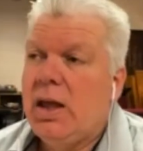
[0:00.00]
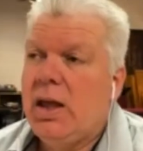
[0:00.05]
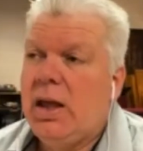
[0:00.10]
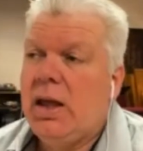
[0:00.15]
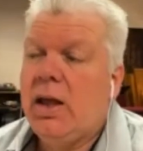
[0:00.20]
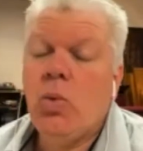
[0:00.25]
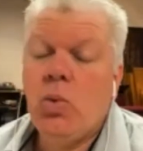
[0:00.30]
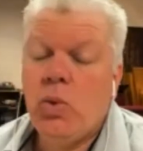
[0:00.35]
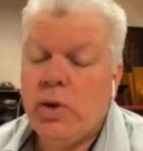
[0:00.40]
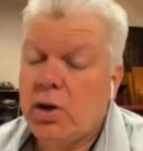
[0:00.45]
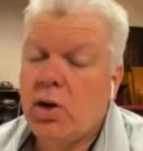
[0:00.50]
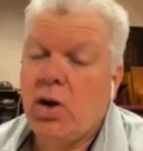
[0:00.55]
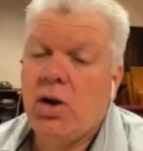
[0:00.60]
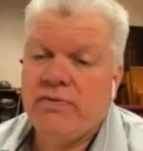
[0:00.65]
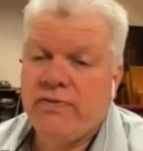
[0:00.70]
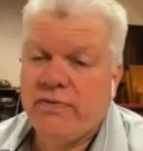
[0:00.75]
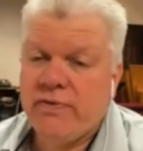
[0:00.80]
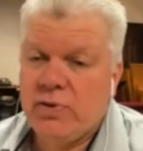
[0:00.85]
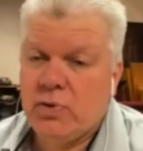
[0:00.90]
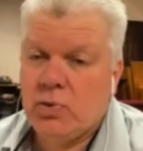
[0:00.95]
it went
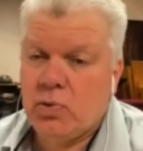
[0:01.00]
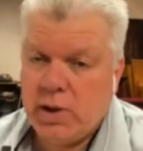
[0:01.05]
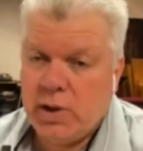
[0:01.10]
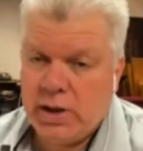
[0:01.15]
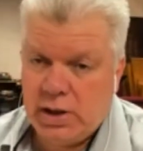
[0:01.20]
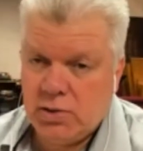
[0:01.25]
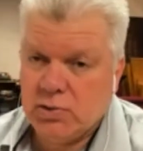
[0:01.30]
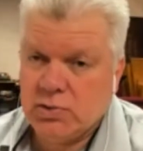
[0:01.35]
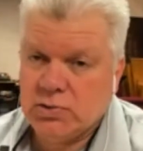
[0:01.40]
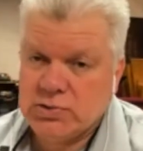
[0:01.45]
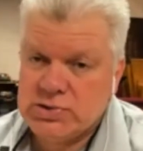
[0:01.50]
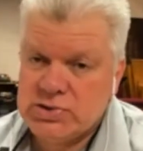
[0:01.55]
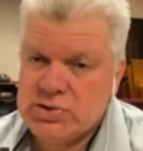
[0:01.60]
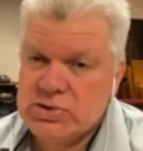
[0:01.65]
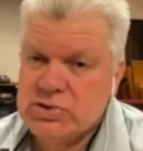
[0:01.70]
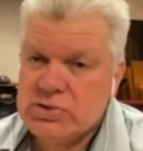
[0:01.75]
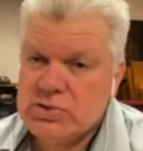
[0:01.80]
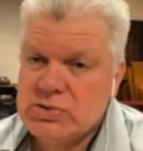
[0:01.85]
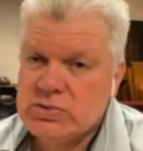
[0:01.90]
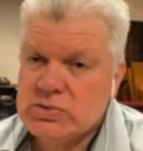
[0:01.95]
off the
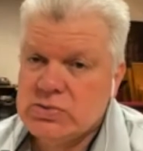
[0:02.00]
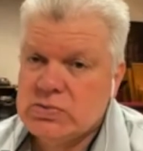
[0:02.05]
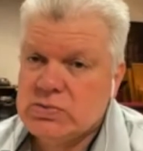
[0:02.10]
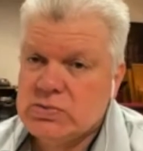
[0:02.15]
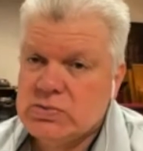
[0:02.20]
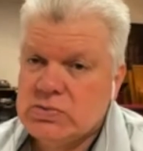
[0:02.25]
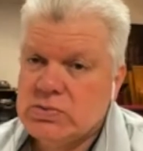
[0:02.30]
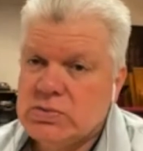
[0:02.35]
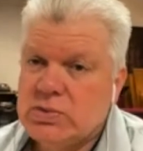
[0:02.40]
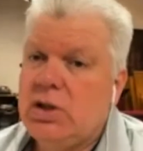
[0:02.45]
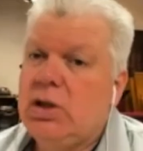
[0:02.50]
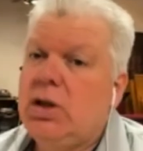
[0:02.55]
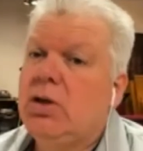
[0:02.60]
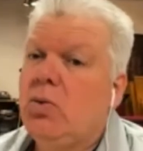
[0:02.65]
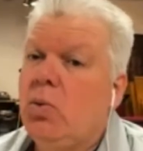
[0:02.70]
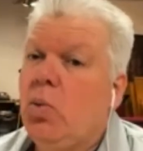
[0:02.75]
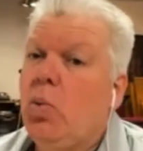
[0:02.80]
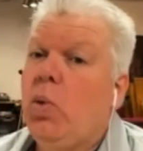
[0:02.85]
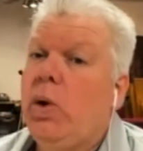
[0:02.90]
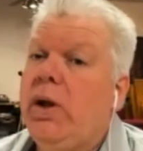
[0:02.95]
rails. It
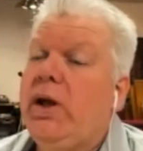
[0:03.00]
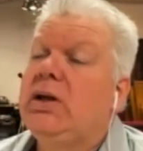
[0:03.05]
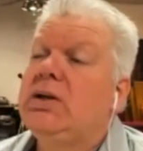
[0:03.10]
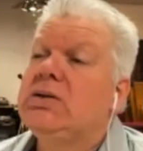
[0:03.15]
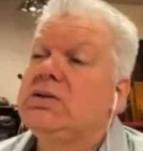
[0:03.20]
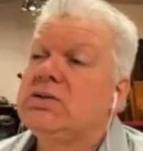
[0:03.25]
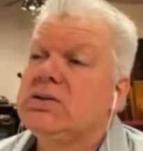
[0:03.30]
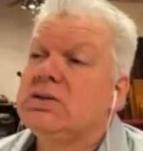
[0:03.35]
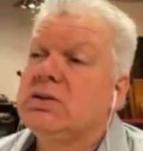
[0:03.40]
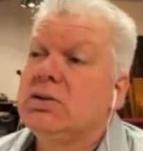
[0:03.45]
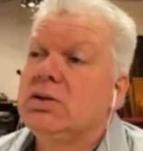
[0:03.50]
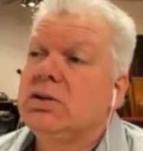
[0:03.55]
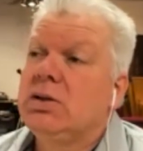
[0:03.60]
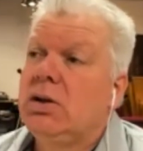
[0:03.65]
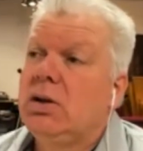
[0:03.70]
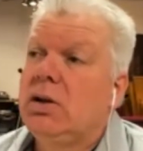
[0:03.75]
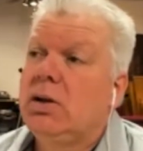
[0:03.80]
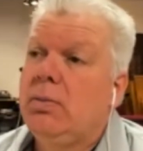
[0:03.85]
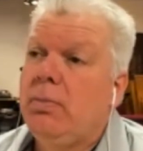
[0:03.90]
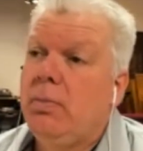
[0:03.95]
went
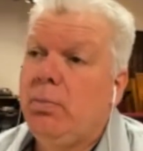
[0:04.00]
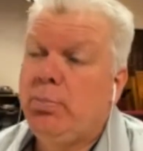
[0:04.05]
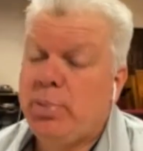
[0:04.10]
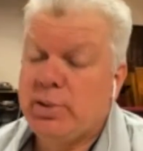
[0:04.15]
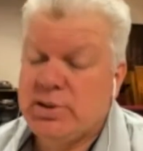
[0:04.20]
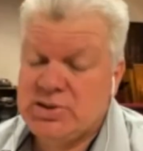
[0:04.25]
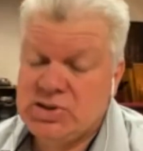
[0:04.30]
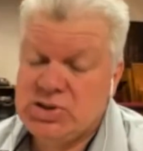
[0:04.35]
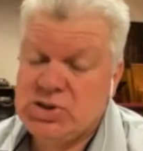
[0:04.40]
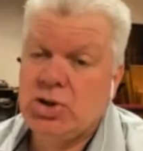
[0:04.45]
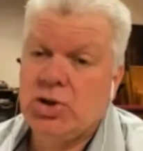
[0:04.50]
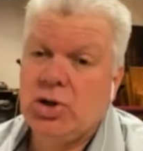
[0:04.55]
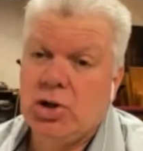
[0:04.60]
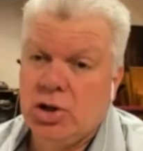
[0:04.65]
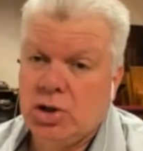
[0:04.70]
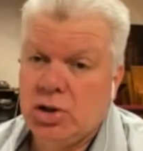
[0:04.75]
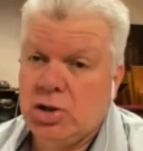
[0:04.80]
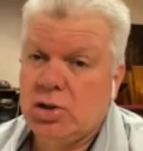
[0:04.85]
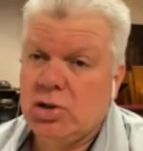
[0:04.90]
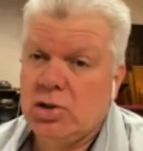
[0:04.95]
berserk.